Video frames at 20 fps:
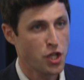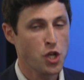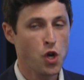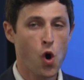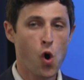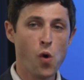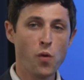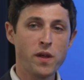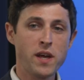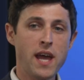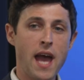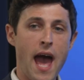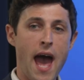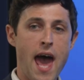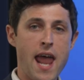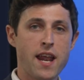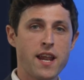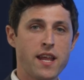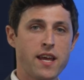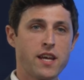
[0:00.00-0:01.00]
The only
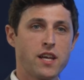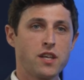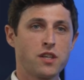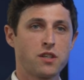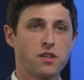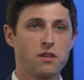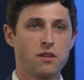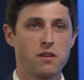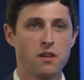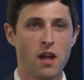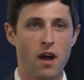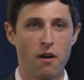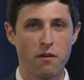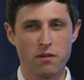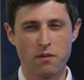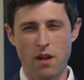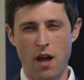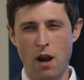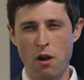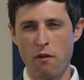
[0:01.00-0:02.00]
added is, now,
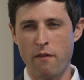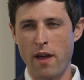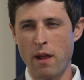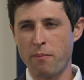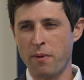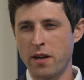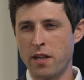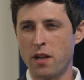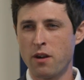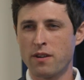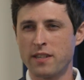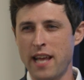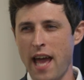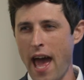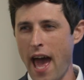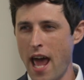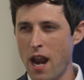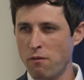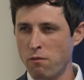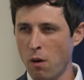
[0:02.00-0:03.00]
I don't know if anyone here has
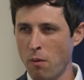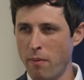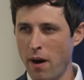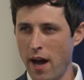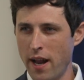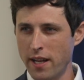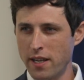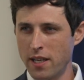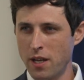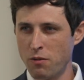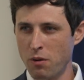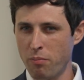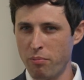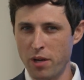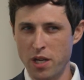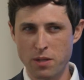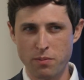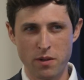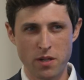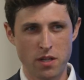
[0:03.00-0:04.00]
had a robotic knee
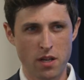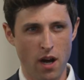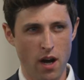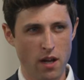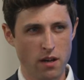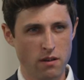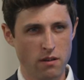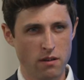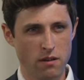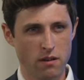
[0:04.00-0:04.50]
replacement done.